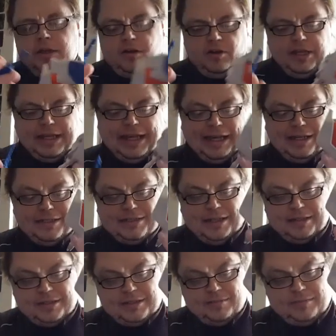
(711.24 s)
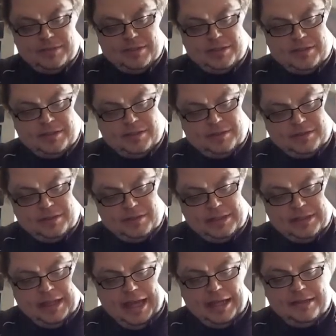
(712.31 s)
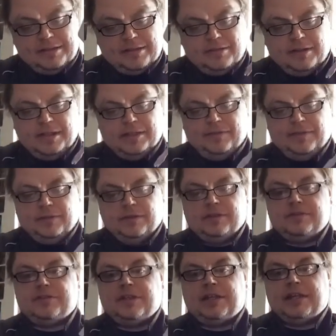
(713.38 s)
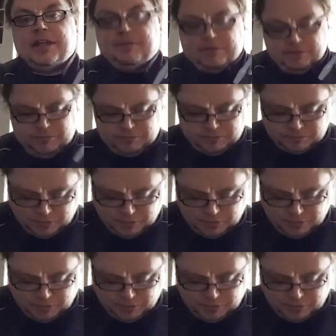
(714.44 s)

Or you can attach them to his legs as well if you want. So you can have. Oh,